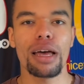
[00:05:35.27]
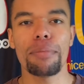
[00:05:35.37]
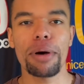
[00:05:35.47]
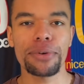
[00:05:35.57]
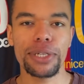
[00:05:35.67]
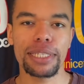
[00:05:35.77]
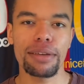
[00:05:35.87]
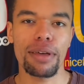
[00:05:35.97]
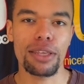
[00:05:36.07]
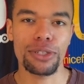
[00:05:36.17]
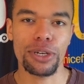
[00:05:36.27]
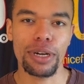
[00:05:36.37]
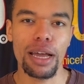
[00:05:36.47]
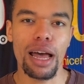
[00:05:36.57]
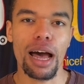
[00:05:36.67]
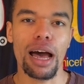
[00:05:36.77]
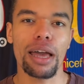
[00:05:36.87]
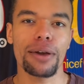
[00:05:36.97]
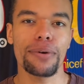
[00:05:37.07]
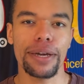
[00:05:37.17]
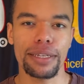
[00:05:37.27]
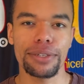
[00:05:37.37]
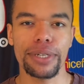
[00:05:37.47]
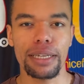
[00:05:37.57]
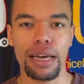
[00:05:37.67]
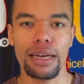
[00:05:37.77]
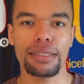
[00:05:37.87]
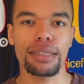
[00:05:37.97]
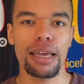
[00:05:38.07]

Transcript: Upon receiving the shirt, I quickly realized